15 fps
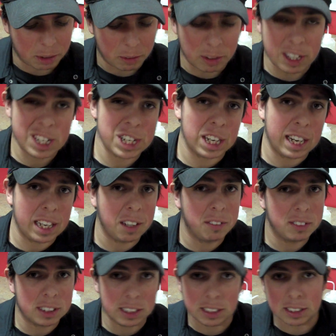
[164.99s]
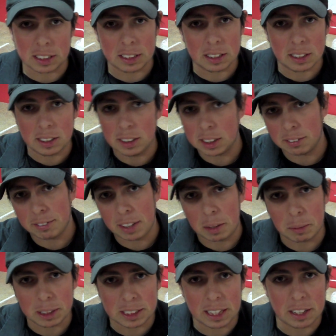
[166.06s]
Rich Ives, he's a
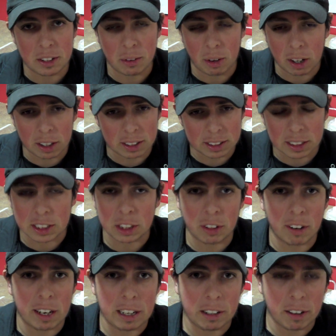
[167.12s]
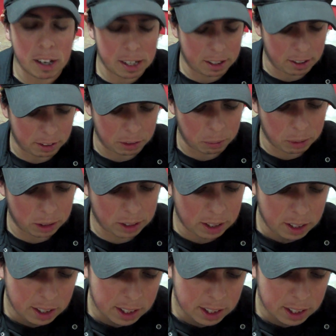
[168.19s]
famous tattoo artist, does great color work.